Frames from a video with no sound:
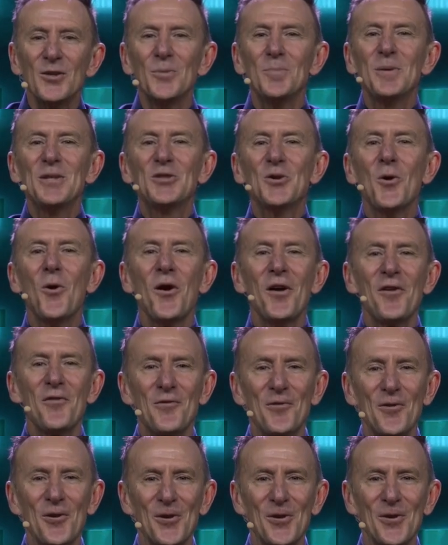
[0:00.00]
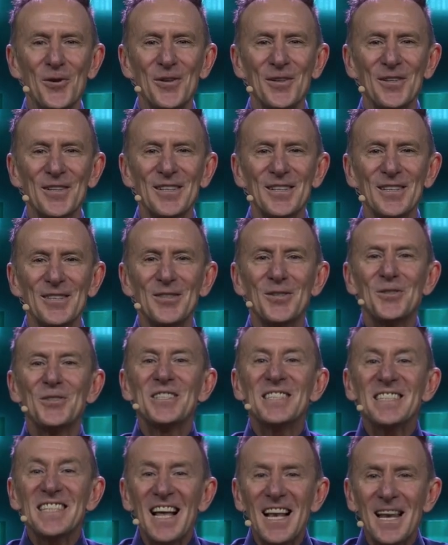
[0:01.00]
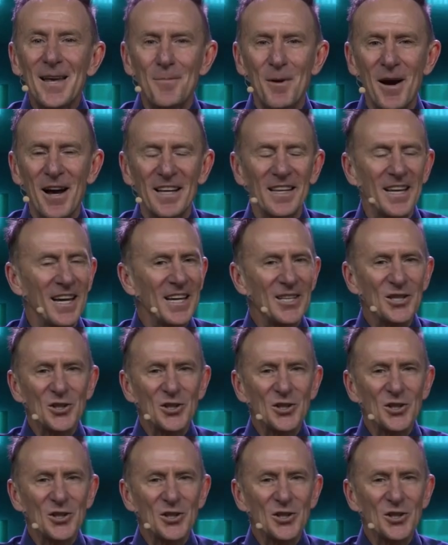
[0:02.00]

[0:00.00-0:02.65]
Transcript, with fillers: to be joyful to celebrate.